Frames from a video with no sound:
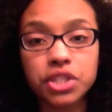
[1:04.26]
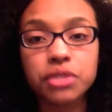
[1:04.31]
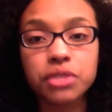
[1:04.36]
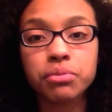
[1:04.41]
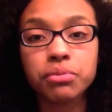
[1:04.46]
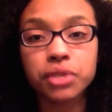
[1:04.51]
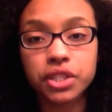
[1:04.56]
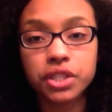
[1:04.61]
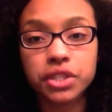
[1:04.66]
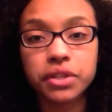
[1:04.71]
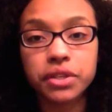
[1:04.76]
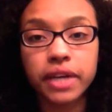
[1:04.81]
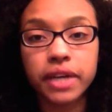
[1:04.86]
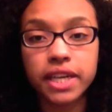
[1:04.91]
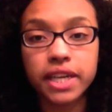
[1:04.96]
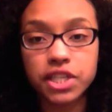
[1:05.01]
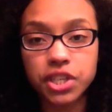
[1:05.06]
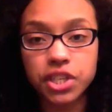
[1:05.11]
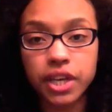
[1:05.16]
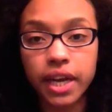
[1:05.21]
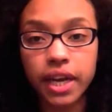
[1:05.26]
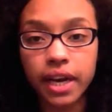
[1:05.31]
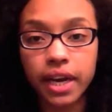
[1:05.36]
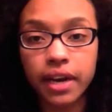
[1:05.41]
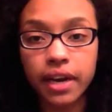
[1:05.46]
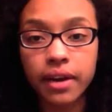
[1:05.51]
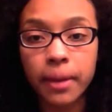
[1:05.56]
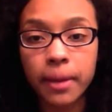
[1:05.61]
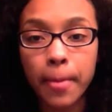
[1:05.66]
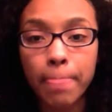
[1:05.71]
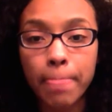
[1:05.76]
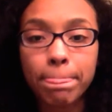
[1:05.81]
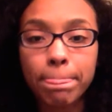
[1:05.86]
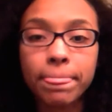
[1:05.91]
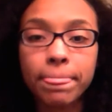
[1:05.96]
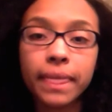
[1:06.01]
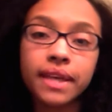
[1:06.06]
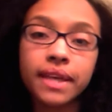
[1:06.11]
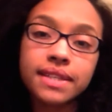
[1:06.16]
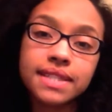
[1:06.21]
to moisturize your hair.
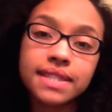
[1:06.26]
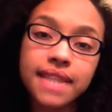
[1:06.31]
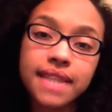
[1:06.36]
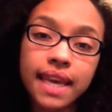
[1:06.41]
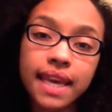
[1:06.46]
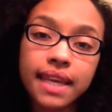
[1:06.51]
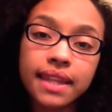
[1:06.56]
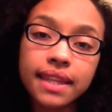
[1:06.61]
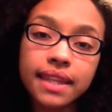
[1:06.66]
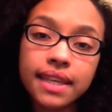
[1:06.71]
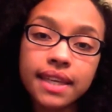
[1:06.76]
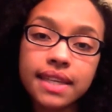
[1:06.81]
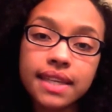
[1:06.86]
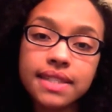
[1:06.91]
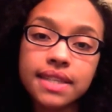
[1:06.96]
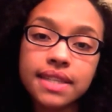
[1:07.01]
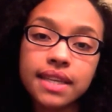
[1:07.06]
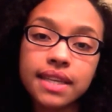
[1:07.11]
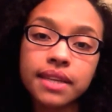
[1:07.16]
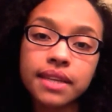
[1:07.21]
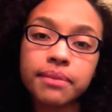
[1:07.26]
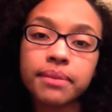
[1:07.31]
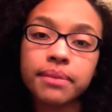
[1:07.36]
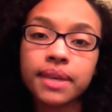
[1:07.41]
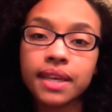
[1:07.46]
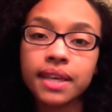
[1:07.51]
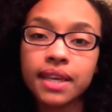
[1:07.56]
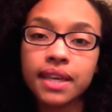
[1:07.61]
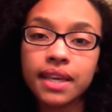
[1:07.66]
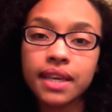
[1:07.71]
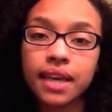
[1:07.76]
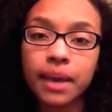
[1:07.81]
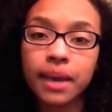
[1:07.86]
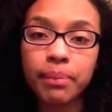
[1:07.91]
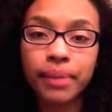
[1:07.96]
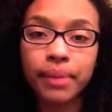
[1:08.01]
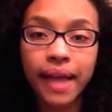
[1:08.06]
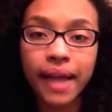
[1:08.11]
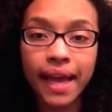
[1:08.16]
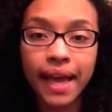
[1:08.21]
Secondly, is going to be
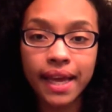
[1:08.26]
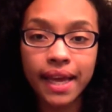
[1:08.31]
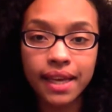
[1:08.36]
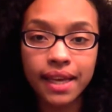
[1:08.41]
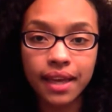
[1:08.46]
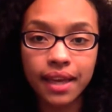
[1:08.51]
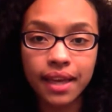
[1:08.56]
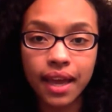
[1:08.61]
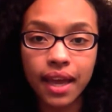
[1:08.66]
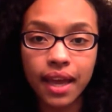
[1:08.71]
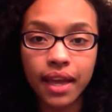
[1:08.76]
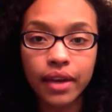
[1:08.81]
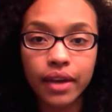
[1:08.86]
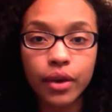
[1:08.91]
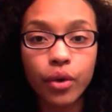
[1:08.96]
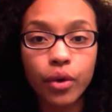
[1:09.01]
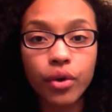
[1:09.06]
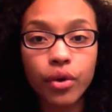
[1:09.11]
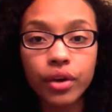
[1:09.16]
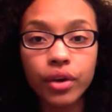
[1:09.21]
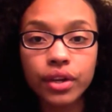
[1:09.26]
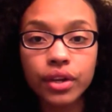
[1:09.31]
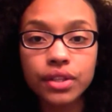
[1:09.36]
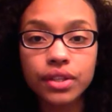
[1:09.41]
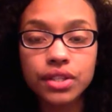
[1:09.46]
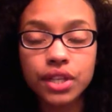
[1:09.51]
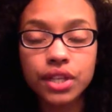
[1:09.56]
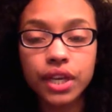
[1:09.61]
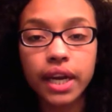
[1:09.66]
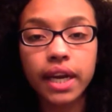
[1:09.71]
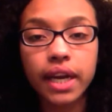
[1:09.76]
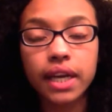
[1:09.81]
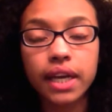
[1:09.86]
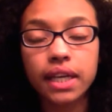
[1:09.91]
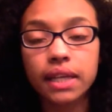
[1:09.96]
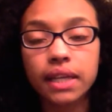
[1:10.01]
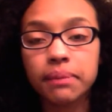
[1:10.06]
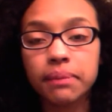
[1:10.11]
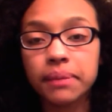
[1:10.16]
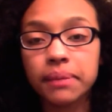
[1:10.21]
applying an oil to your hair.
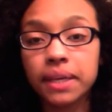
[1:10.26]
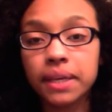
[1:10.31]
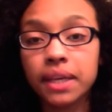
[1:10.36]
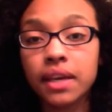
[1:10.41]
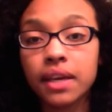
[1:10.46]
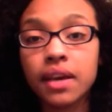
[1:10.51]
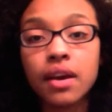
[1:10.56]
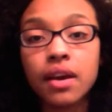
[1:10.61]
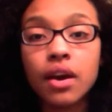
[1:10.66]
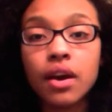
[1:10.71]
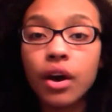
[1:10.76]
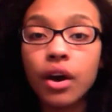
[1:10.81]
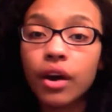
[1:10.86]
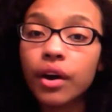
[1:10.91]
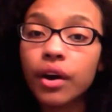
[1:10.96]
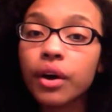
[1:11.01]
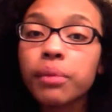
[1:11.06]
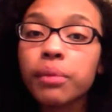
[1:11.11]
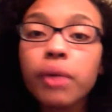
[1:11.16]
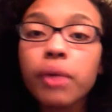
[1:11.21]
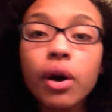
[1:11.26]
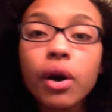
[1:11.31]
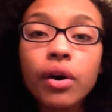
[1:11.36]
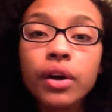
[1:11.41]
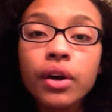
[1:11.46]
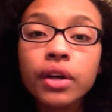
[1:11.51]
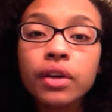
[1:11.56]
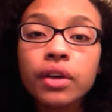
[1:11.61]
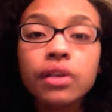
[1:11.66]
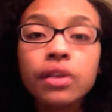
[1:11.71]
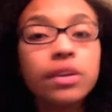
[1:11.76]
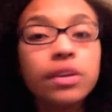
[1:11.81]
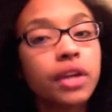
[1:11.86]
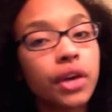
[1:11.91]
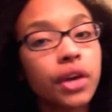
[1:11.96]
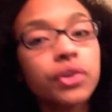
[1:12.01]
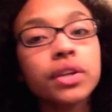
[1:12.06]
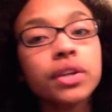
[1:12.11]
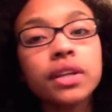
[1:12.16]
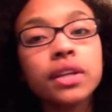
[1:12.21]
It can be jojoba oil,
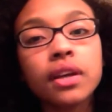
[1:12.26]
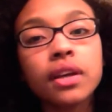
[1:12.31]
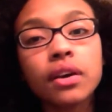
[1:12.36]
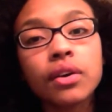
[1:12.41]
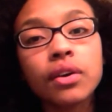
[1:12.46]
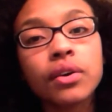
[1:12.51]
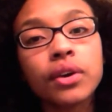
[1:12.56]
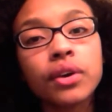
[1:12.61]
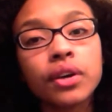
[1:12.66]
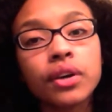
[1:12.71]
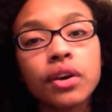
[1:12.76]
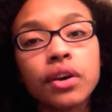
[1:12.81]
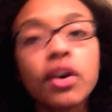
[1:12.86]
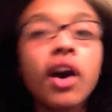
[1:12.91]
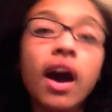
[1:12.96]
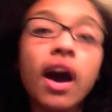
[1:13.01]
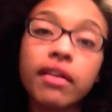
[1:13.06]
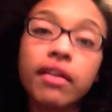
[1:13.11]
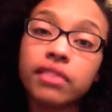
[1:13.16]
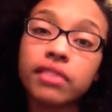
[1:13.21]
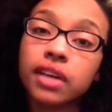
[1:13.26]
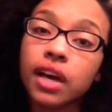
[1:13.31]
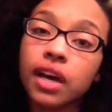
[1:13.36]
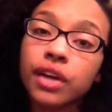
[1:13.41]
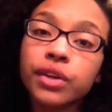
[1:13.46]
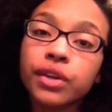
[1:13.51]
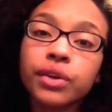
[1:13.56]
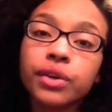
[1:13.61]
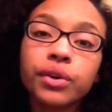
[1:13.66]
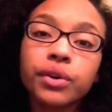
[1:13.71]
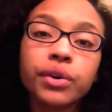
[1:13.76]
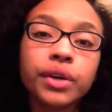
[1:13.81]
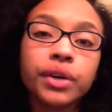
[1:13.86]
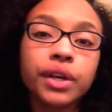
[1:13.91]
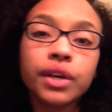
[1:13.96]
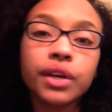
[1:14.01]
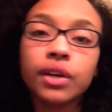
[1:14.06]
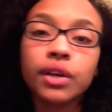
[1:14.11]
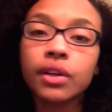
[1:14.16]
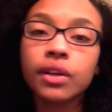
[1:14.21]
coconut oil, avocado
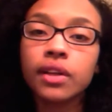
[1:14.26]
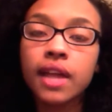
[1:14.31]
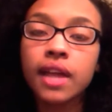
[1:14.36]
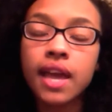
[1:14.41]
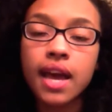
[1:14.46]
oil,